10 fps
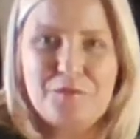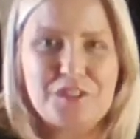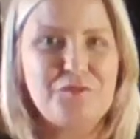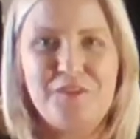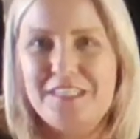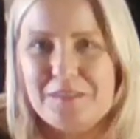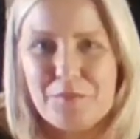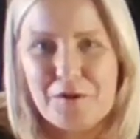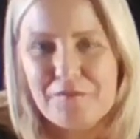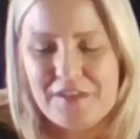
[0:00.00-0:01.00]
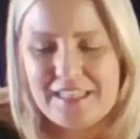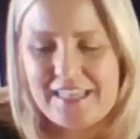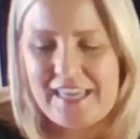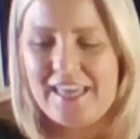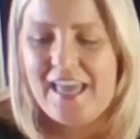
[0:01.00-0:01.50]
which fits
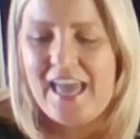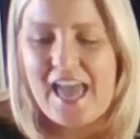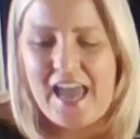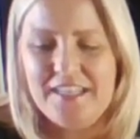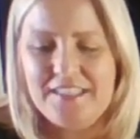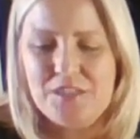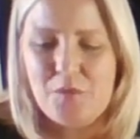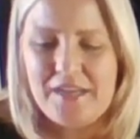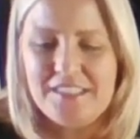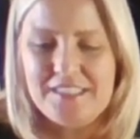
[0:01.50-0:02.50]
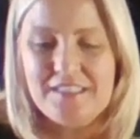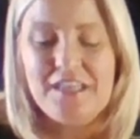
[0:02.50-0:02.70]
perfectly, and it's going to,